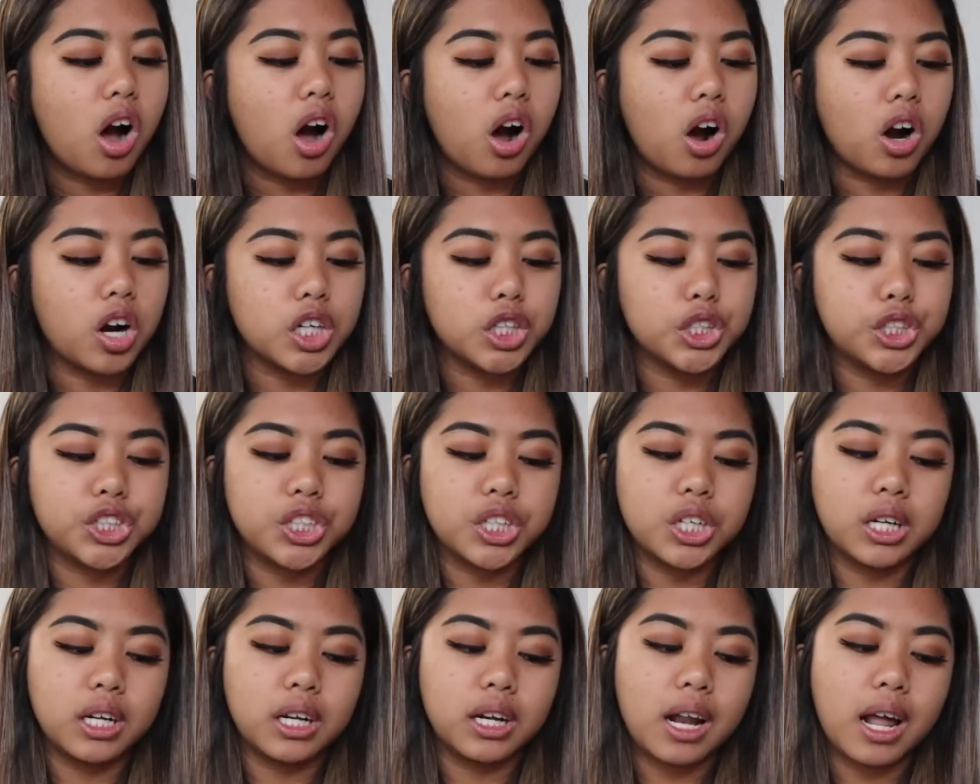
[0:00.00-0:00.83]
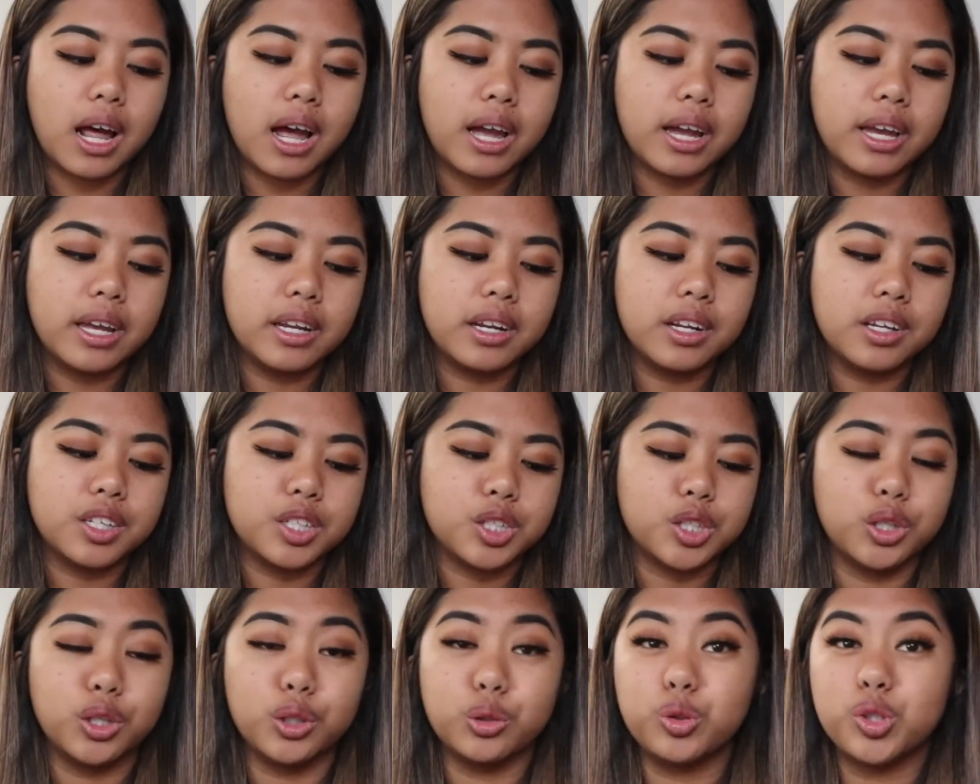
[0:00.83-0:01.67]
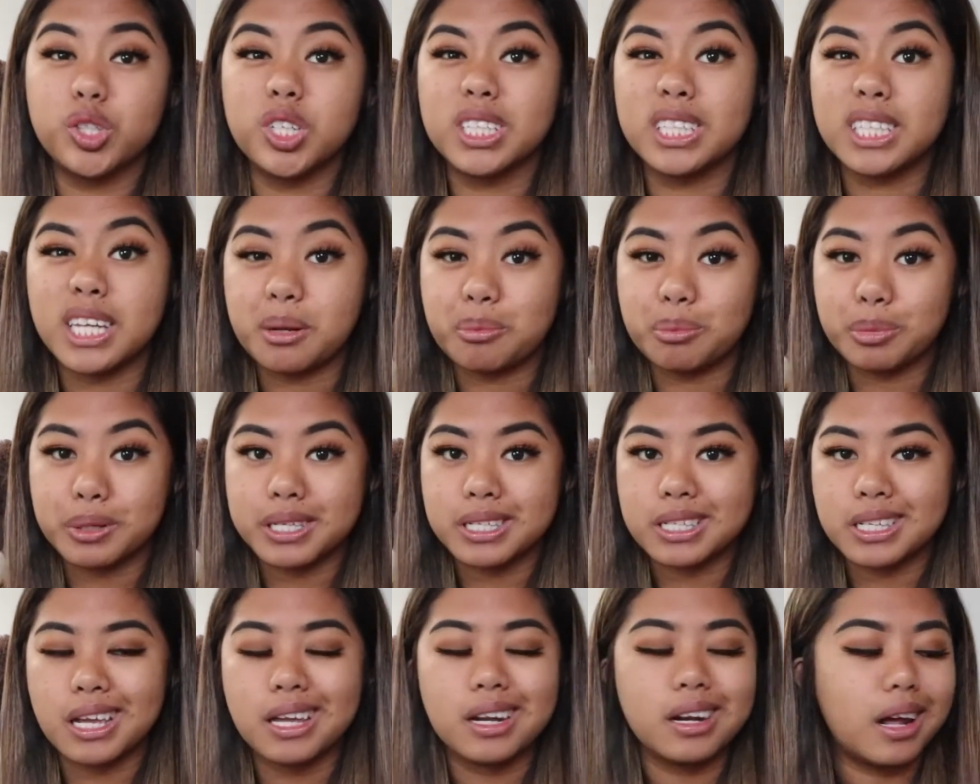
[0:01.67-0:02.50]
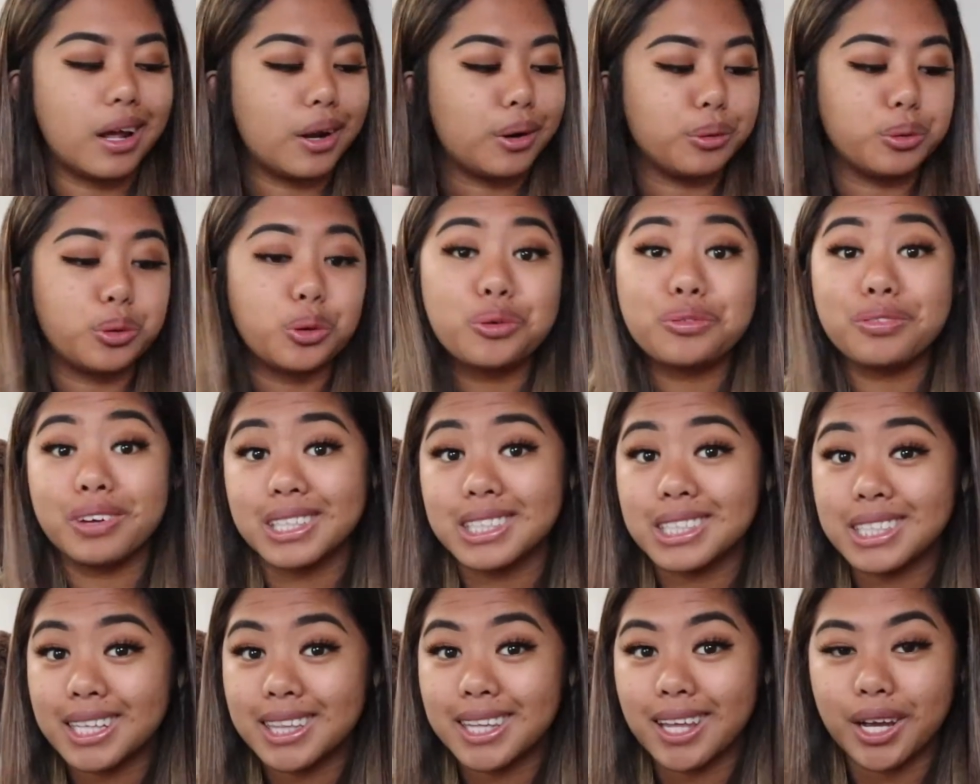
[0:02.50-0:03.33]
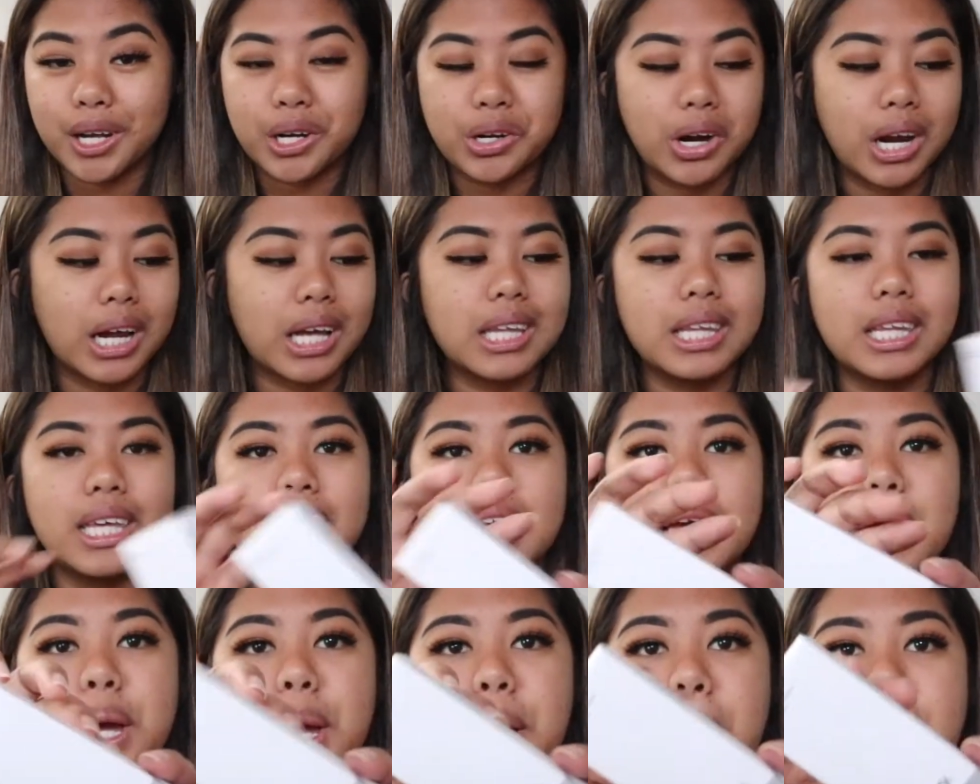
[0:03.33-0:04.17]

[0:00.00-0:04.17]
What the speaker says: Argerline Solution 10%. I don't know if I said that correctly,